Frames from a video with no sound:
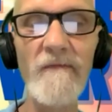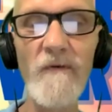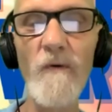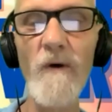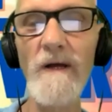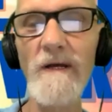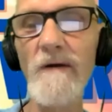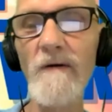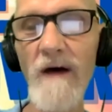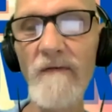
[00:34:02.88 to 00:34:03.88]
you want, you
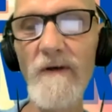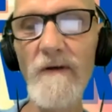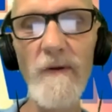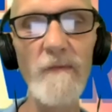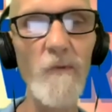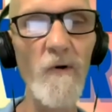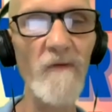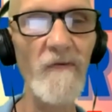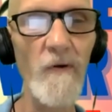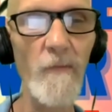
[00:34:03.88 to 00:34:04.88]
know, have a little bit more
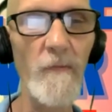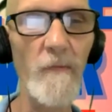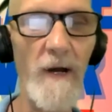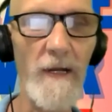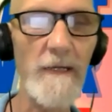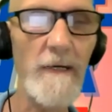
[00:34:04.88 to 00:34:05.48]
of an open mind.